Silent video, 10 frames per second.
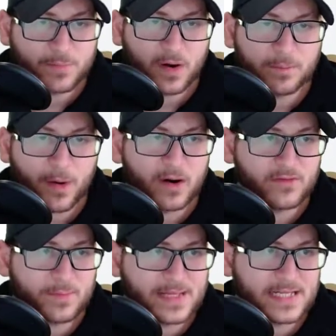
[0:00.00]
are part of a
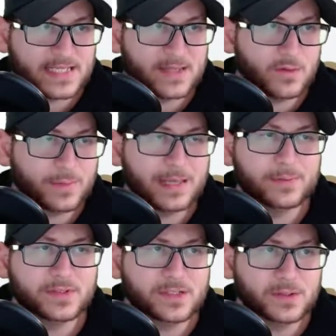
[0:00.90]
business that would be
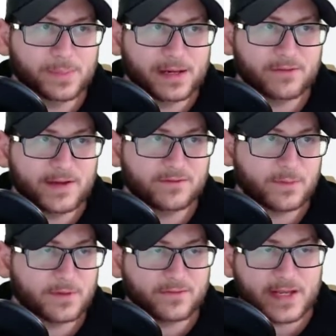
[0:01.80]
able to benefit from
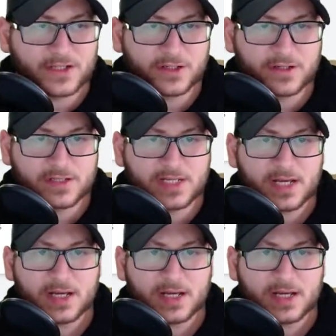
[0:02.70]
the features